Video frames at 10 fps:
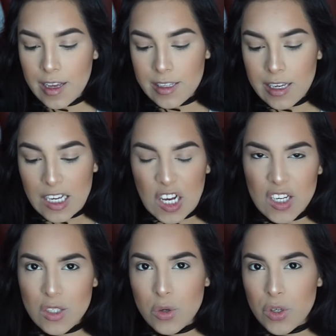like a
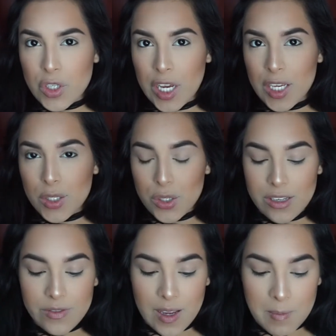contour shade to
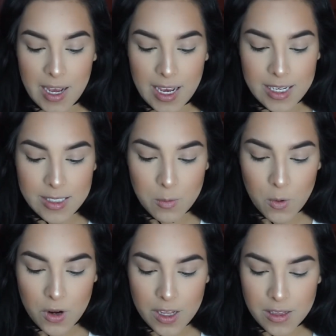define my eyes
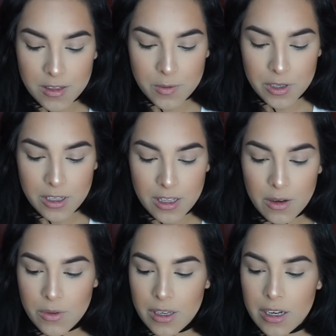more, and that's really
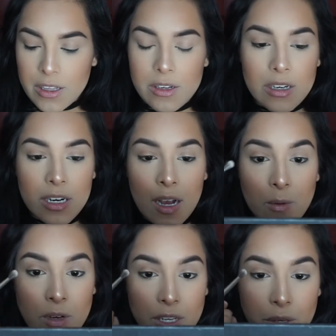the only color
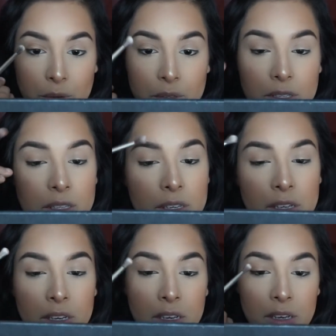I want to use
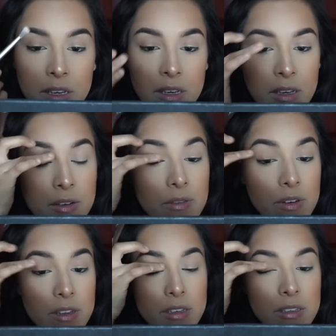
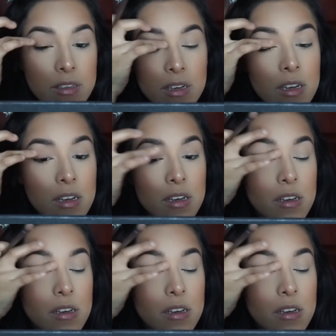for this look.